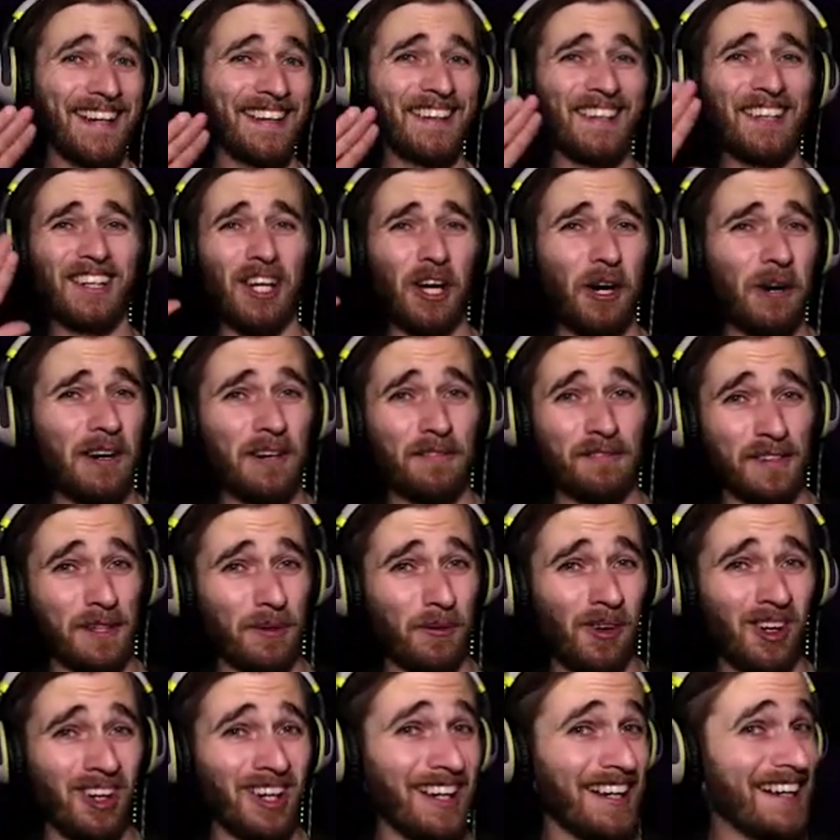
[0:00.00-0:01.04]
Hello
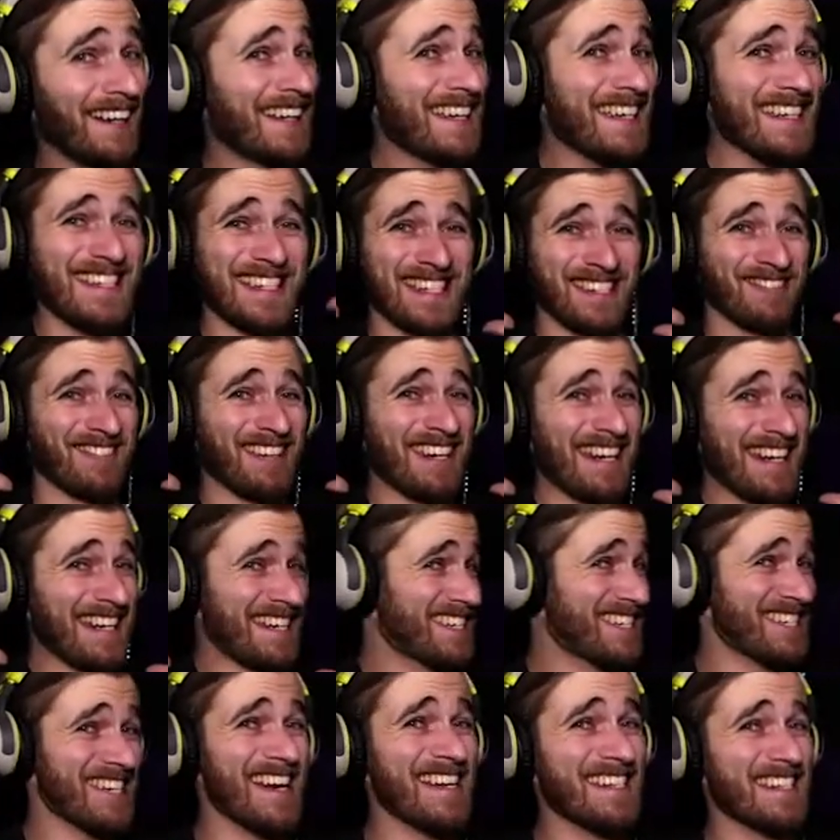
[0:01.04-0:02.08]
everyone, it's
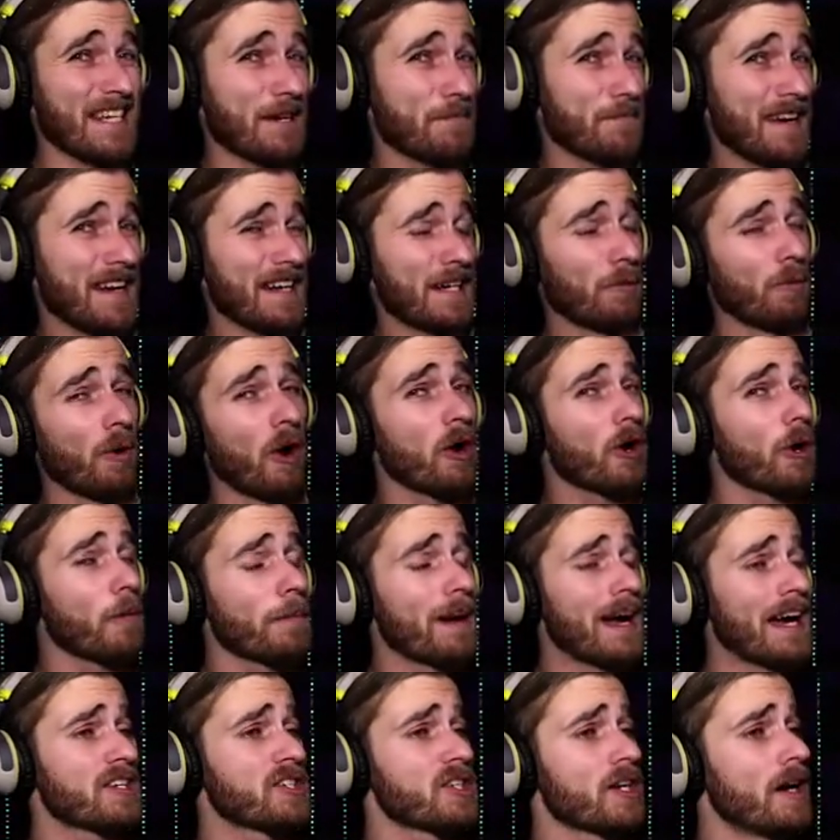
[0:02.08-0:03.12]
me, JayskiBean, and welcome
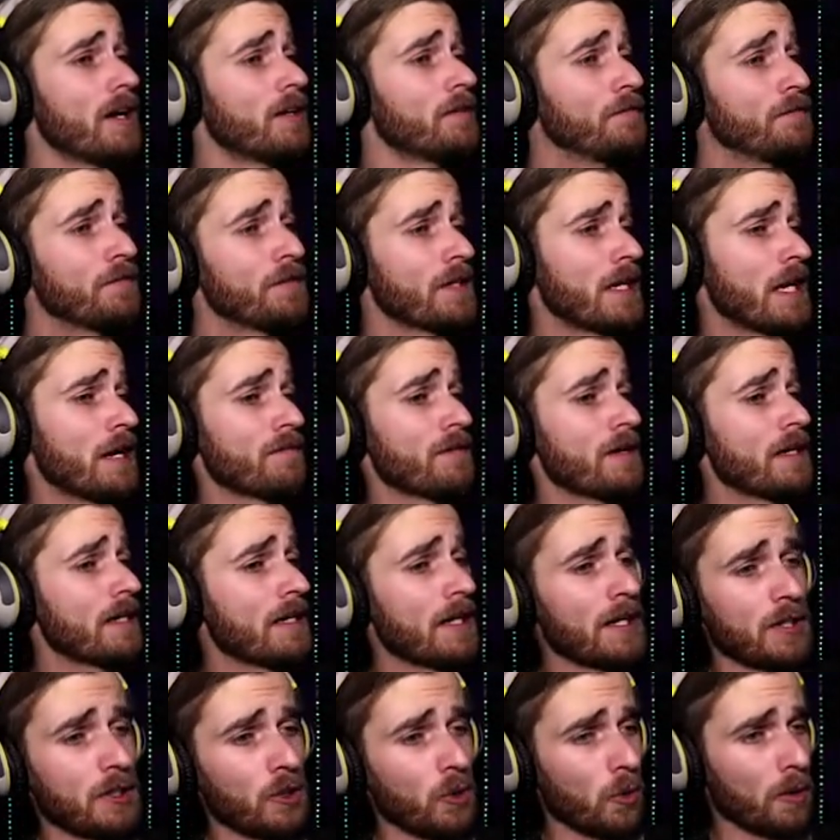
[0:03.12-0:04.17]
back to
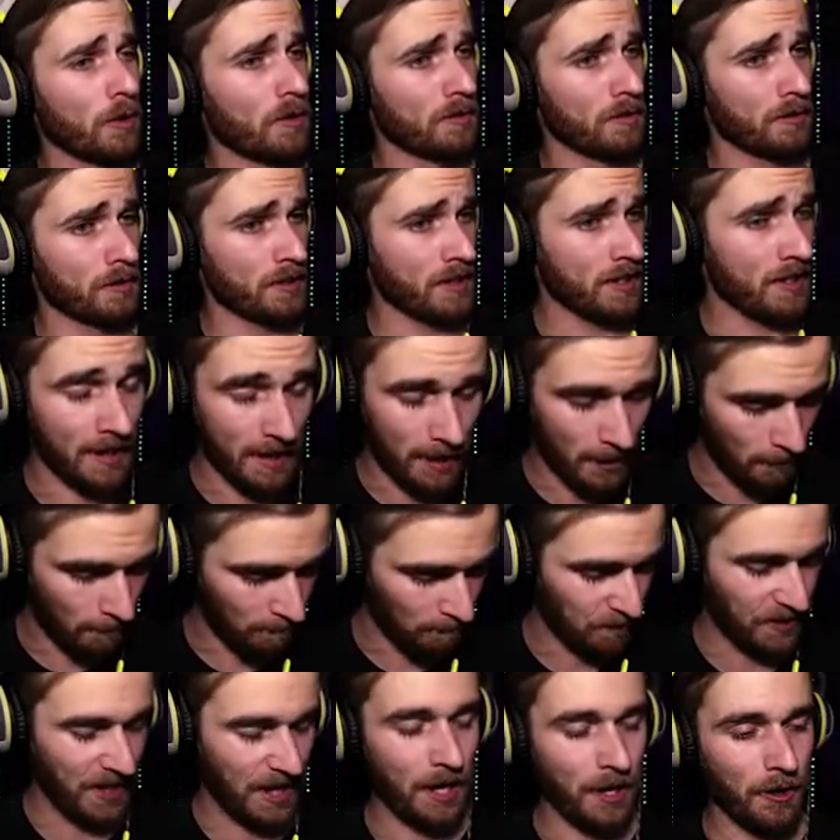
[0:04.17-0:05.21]
Unforgiving: A Northern
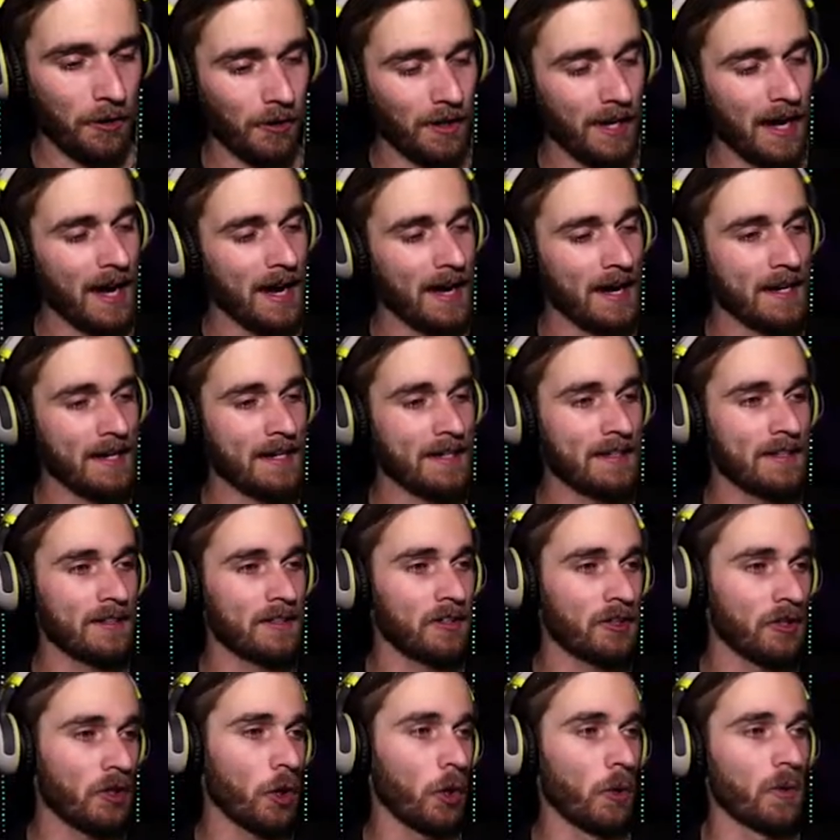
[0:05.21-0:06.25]
Hymn. Now, I
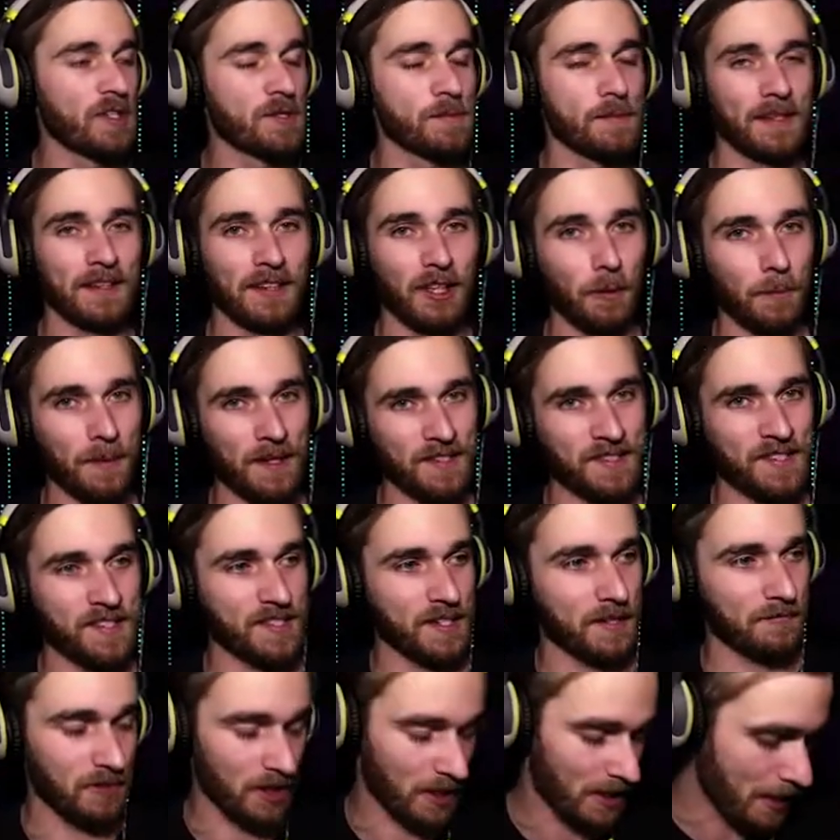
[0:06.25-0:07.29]
know it's been a little bit
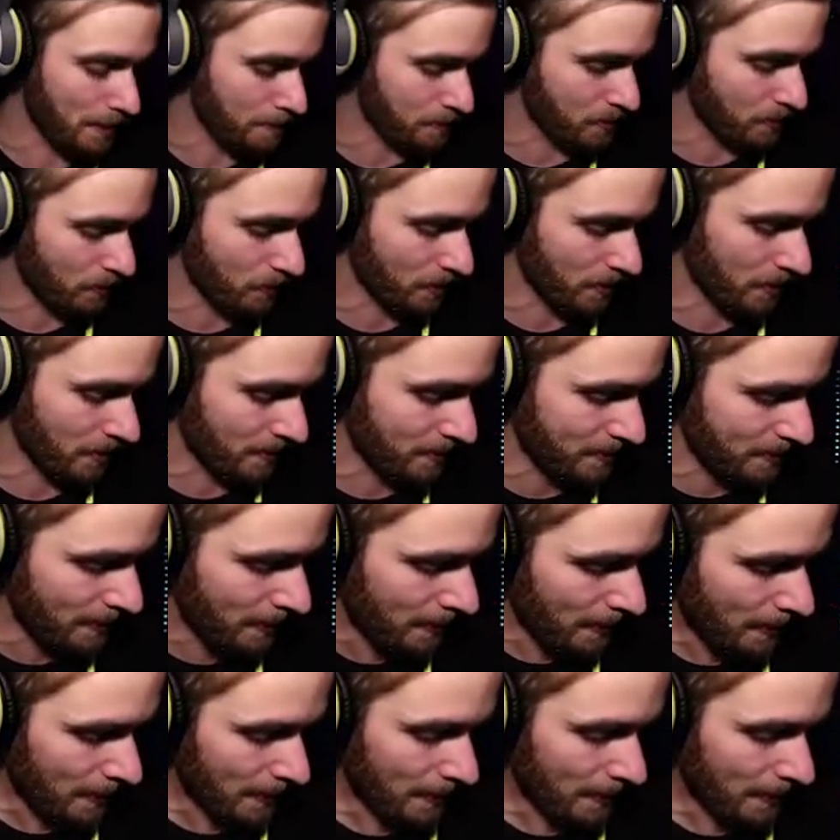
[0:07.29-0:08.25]
since I've done an episode of this.